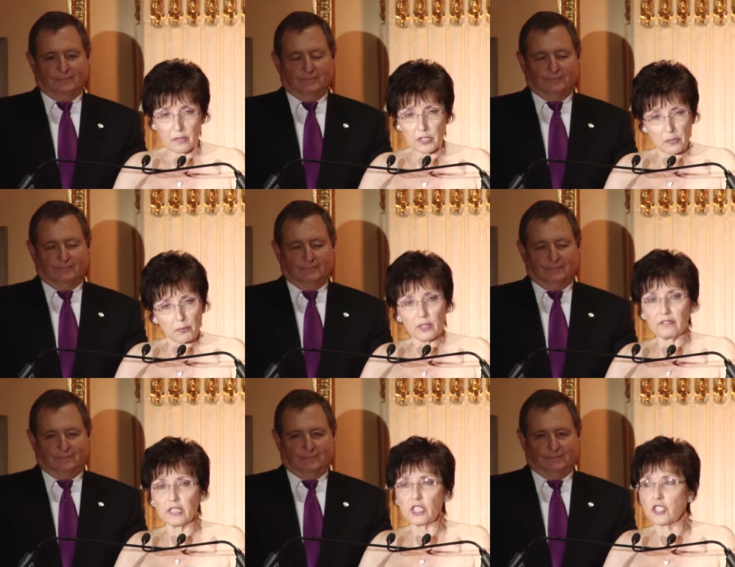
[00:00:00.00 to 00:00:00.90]
Speaker 1: It was a
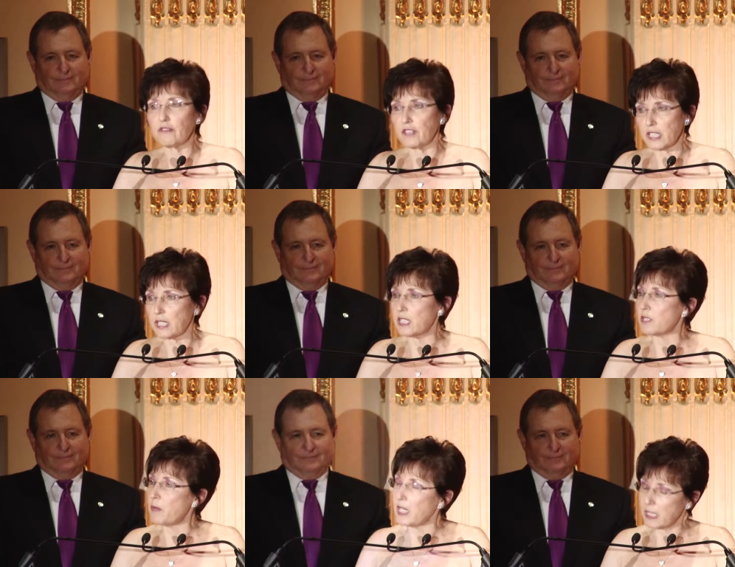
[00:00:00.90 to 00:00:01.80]
privilege to visit and
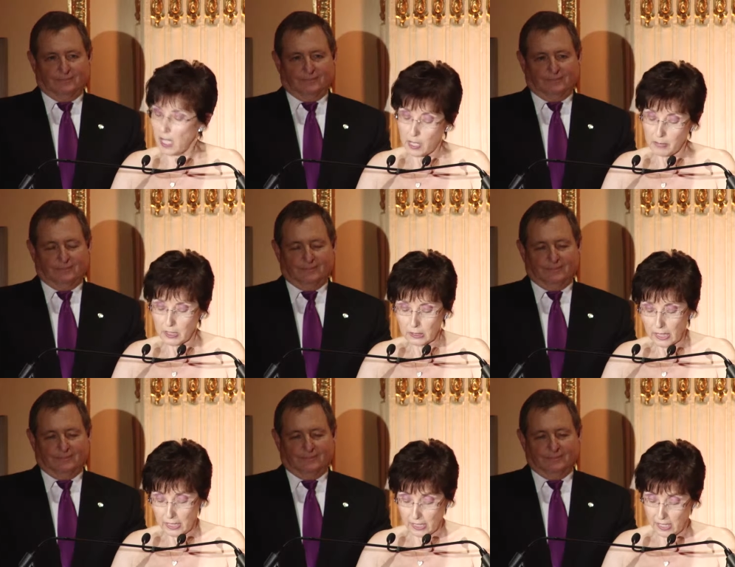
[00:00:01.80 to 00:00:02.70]
spend time at the
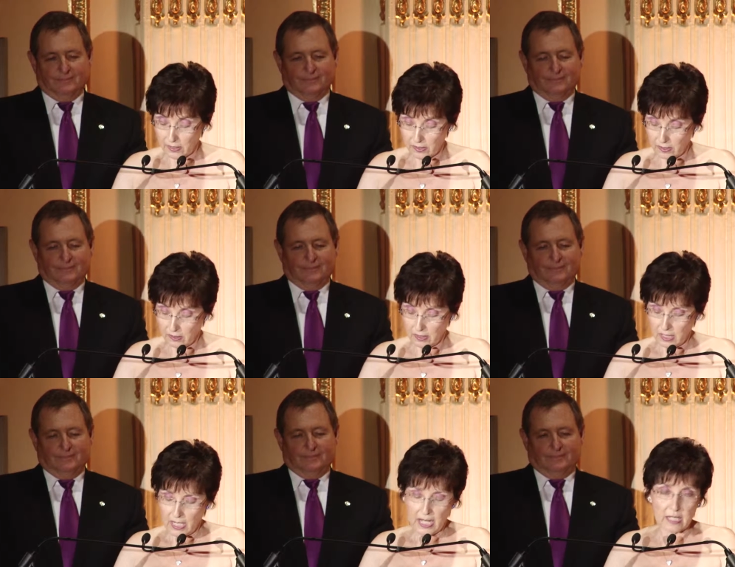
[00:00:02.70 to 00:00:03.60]
Lighthouse
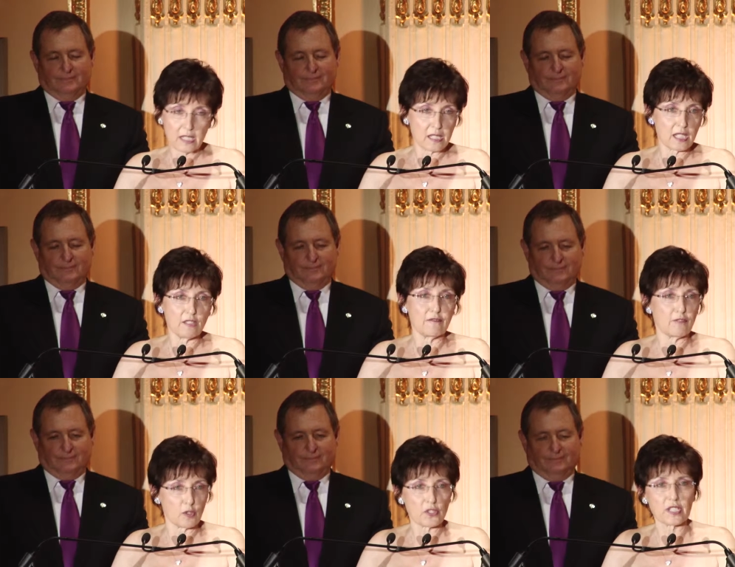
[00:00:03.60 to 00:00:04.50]
and to see
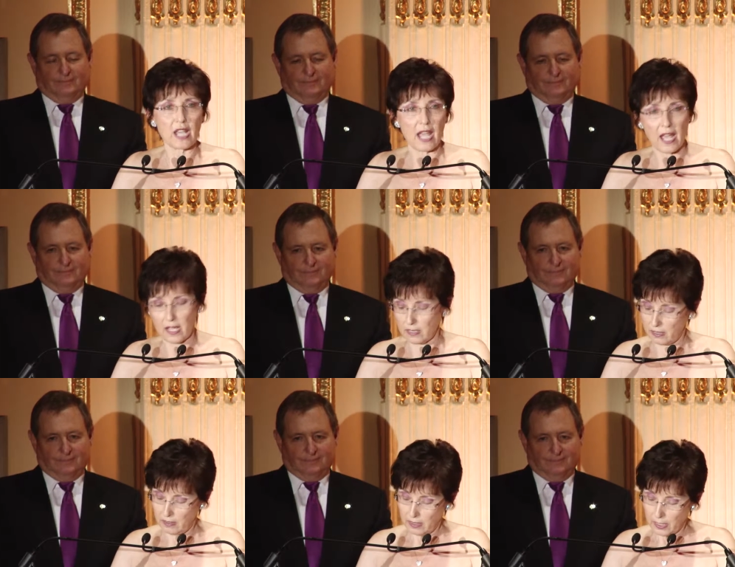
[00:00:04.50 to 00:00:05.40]
firsthand
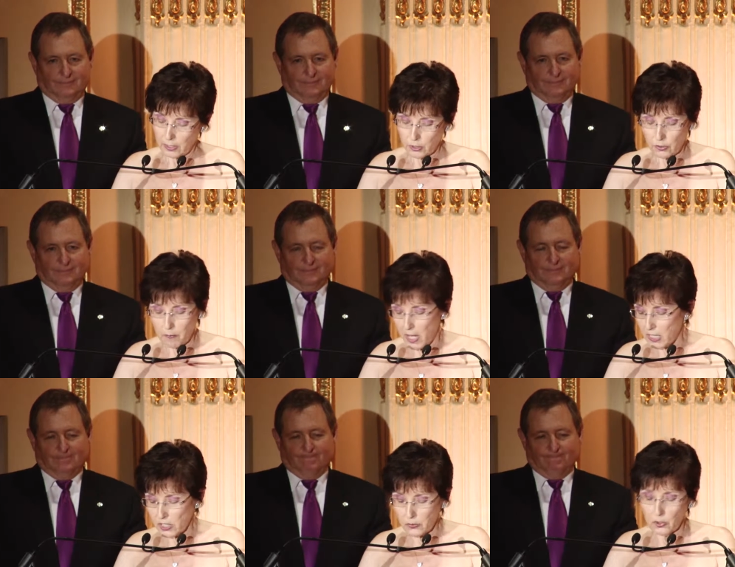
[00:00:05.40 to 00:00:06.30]
the
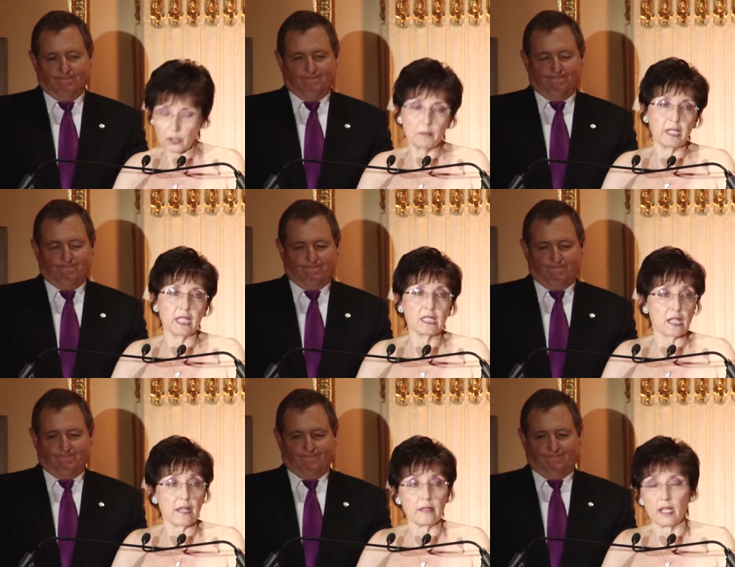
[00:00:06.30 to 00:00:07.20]
tremendous work being done